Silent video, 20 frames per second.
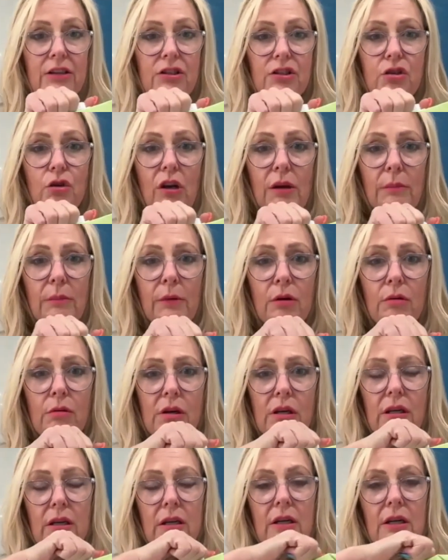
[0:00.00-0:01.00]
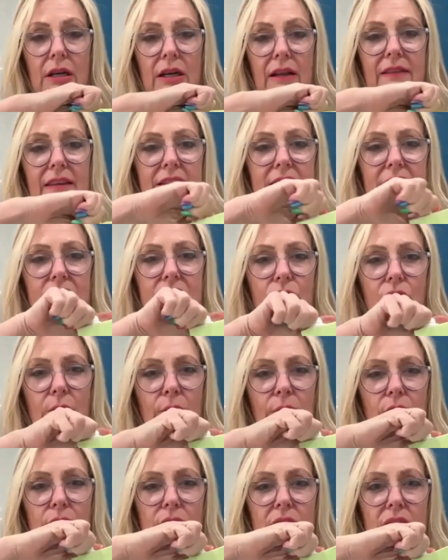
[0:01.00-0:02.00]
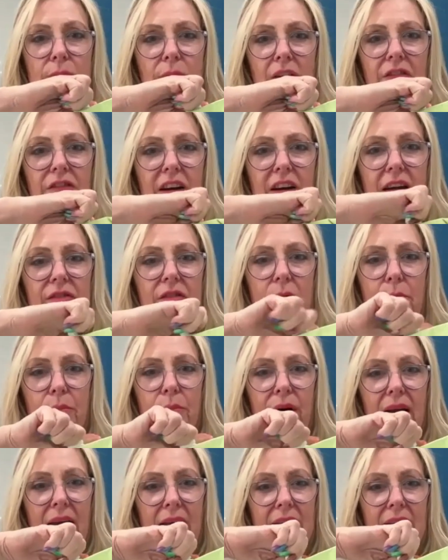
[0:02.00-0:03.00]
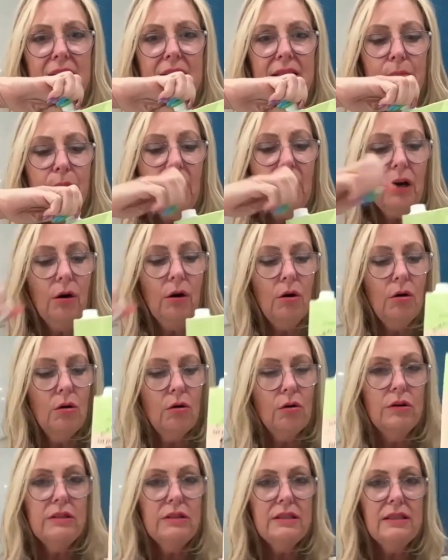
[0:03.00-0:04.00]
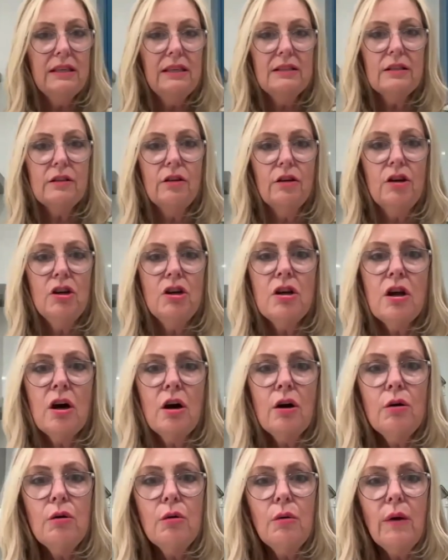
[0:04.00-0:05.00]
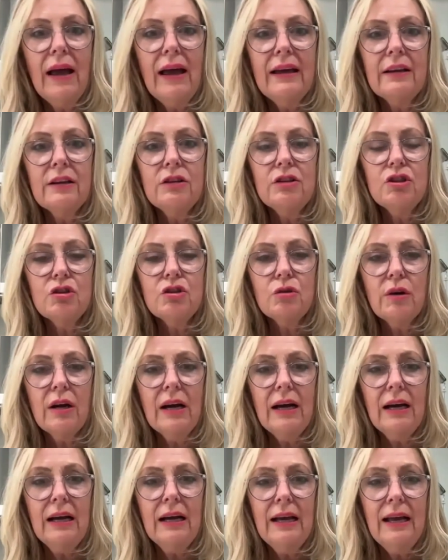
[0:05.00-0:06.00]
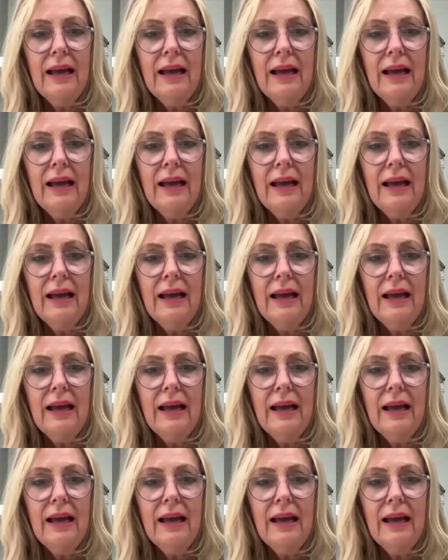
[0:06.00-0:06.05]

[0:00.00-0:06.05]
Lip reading: soy milk. This soy milk is my favorite brand because it's got no added sugar,